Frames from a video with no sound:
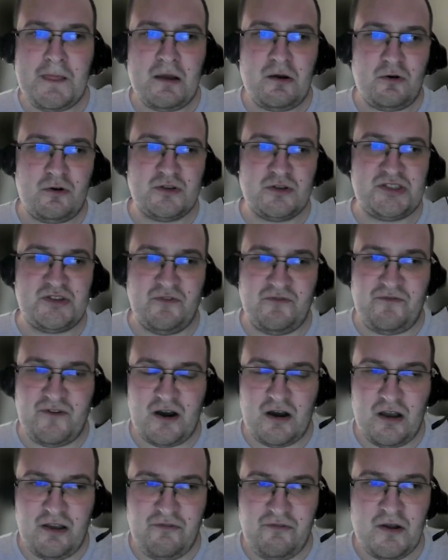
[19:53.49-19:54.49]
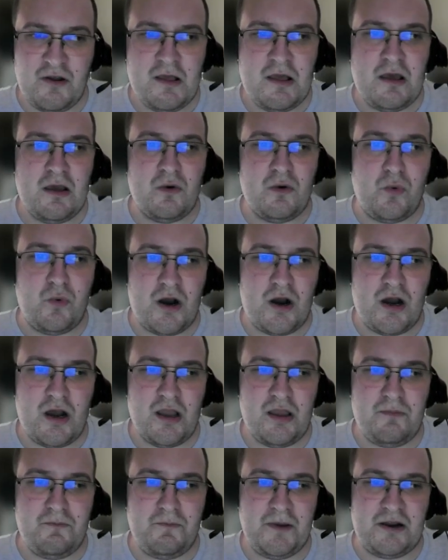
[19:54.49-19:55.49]
also 5,
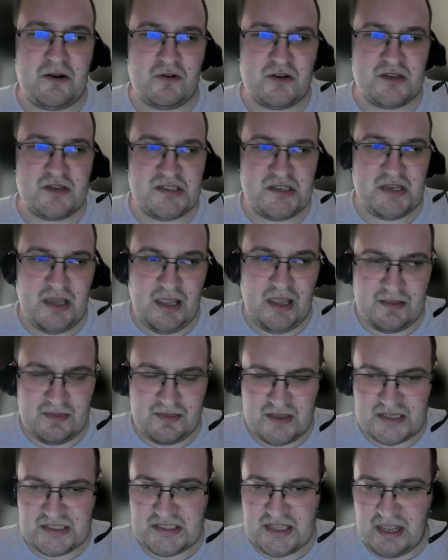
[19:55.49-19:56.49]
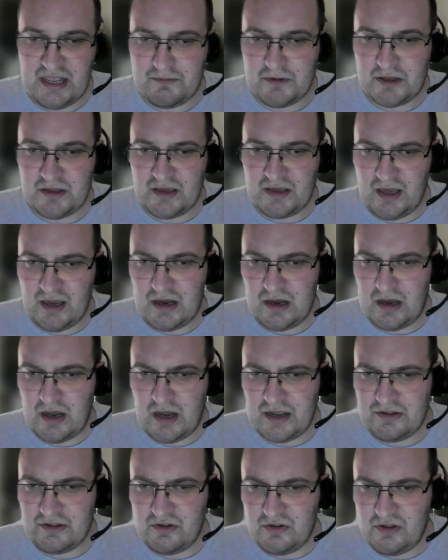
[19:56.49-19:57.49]
Why? Because in this table here,
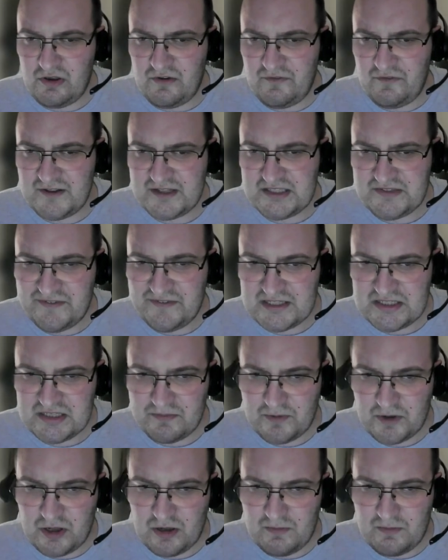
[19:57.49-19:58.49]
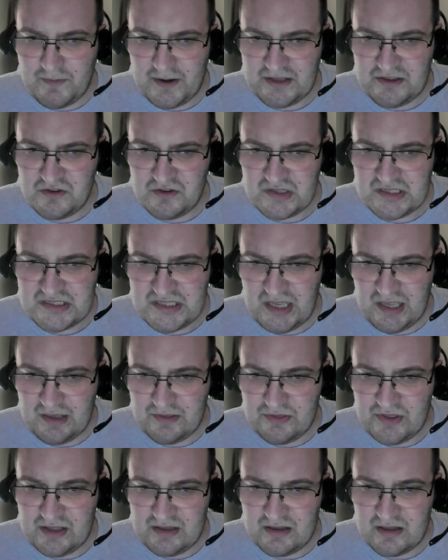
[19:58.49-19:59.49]
I don't know if it's visible, but you see
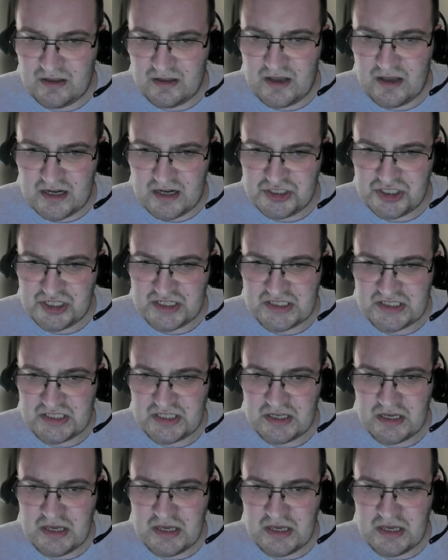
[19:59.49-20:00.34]
that the largest